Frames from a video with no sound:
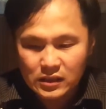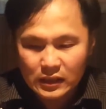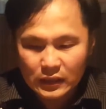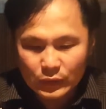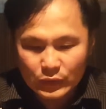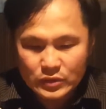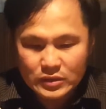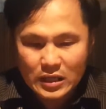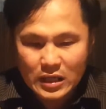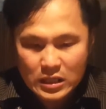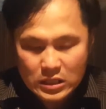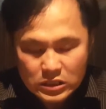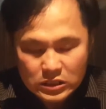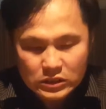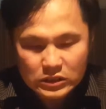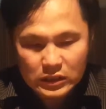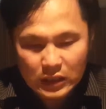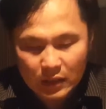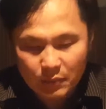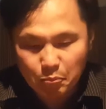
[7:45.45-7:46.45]
It was
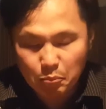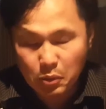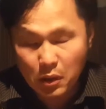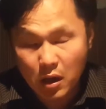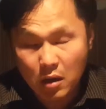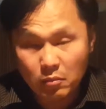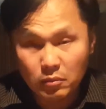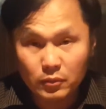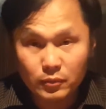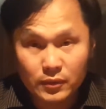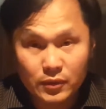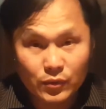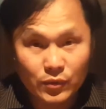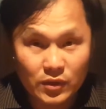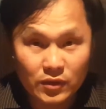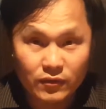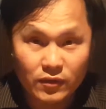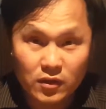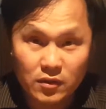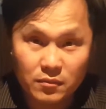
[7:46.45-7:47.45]
actually probably
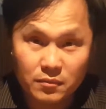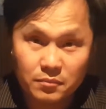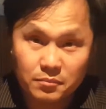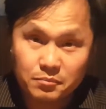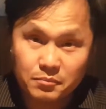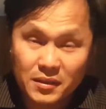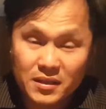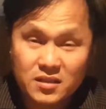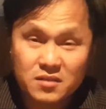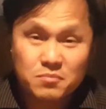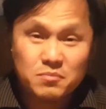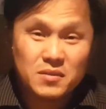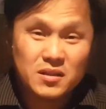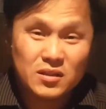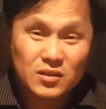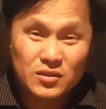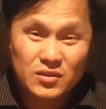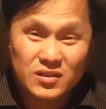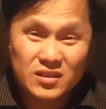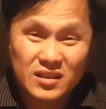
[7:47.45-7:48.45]
one of our best
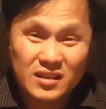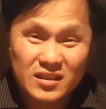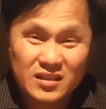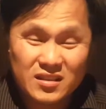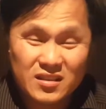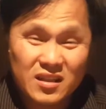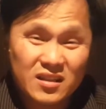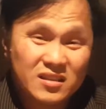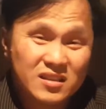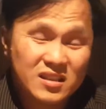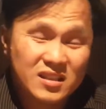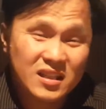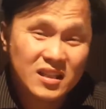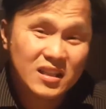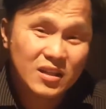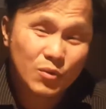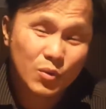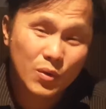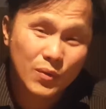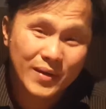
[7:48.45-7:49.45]
meals, and it's not to say
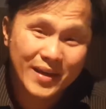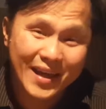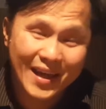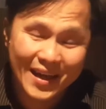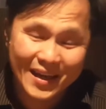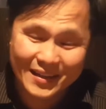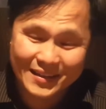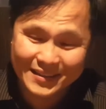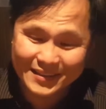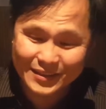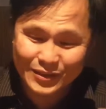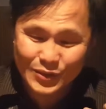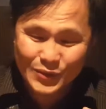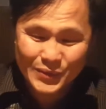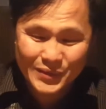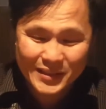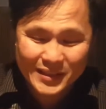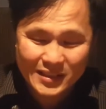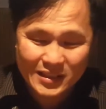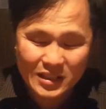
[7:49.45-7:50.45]
that what we had in
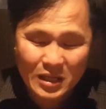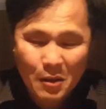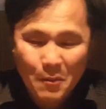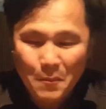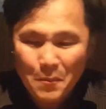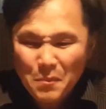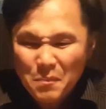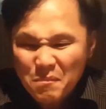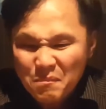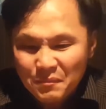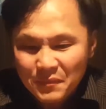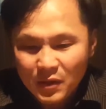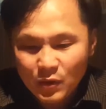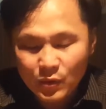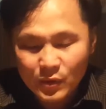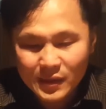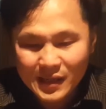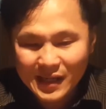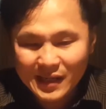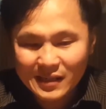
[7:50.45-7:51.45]
Korea
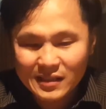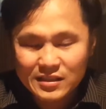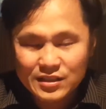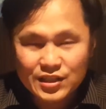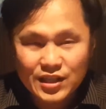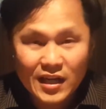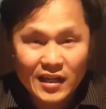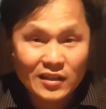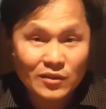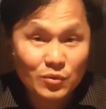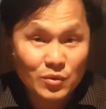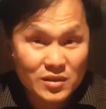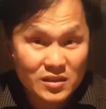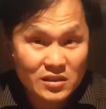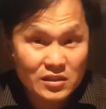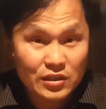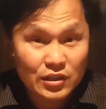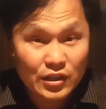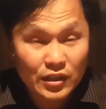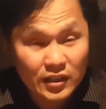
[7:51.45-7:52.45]
and what we had in China
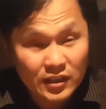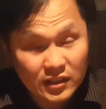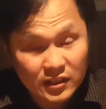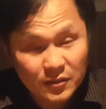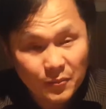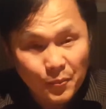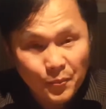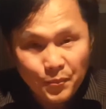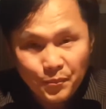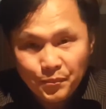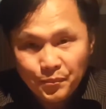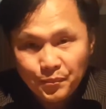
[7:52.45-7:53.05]
wasn't good.